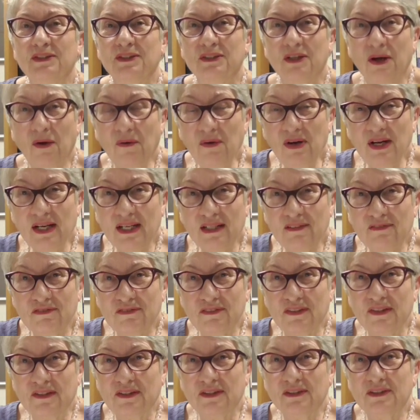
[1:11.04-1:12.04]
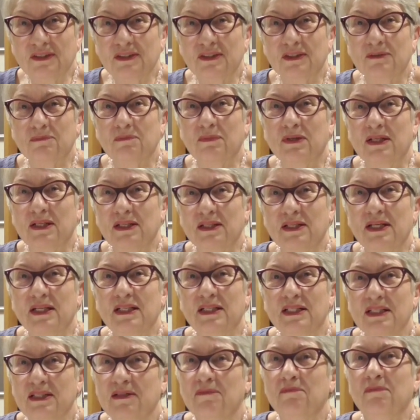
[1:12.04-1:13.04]
Slowly at first, but they
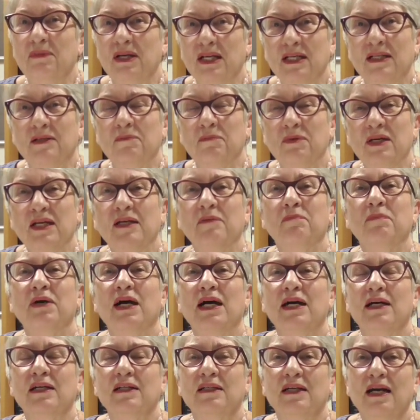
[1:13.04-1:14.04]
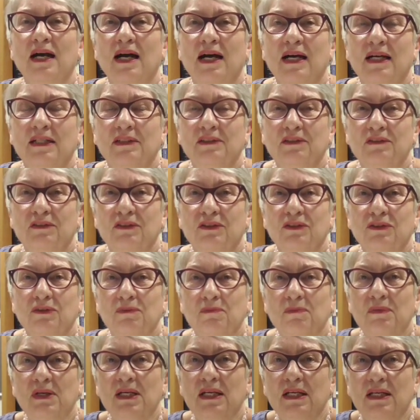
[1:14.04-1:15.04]
did make a big bang. And to
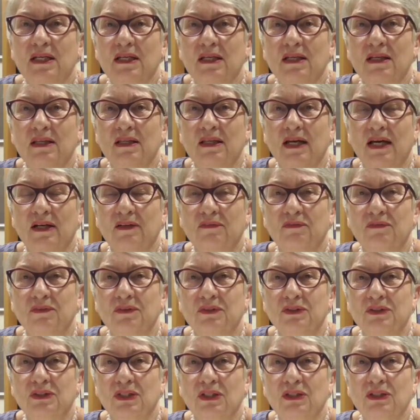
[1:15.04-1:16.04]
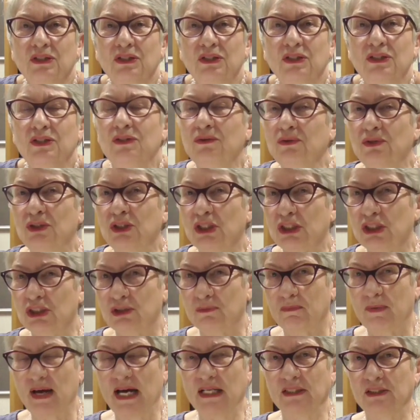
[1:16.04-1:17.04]
me, that was a huge
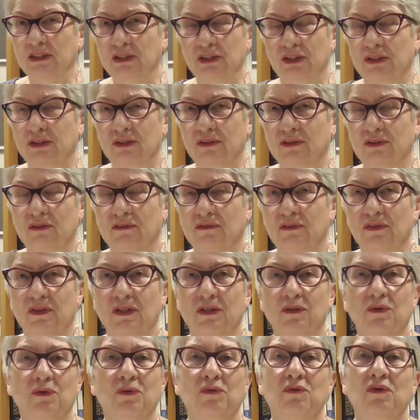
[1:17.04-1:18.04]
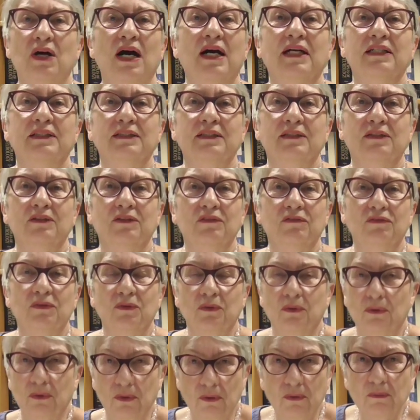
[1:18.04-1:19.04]
expansion of the horizon of
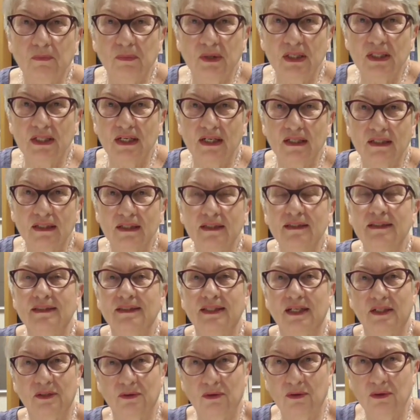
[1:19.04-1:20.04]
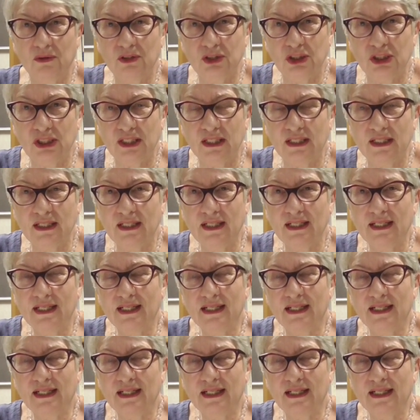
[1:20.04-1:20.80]
what could be done in psychology.